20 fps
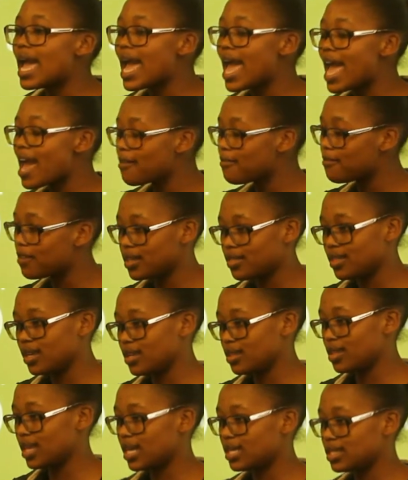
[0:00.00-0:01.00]

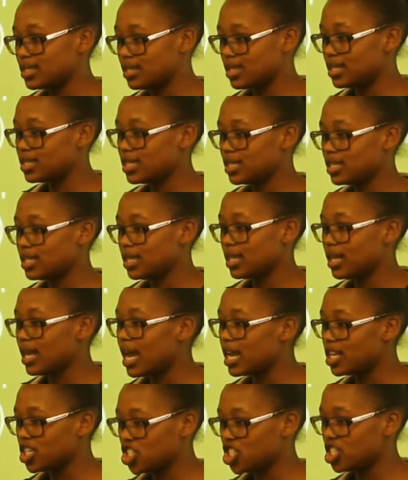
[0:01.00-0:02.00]
everything that is needed in
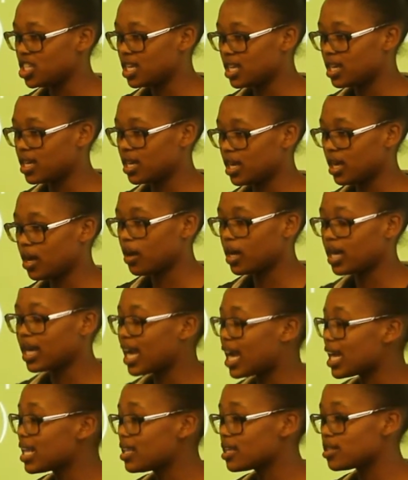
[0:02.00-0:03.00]
engineering,
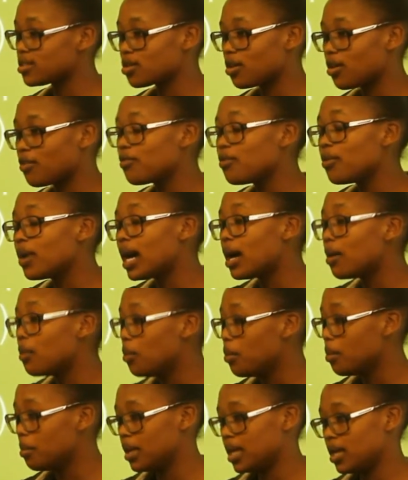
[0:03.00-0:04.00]
regardless of who we are,
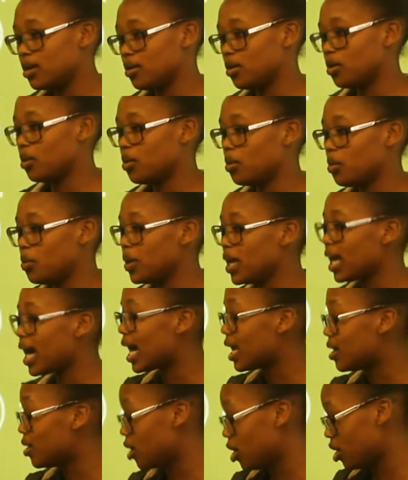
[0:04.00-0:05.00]
women or we
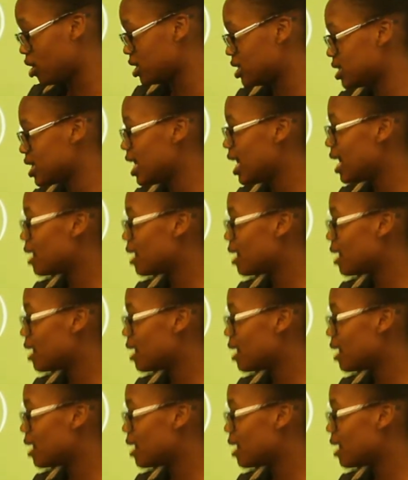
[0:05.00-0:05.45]
are not.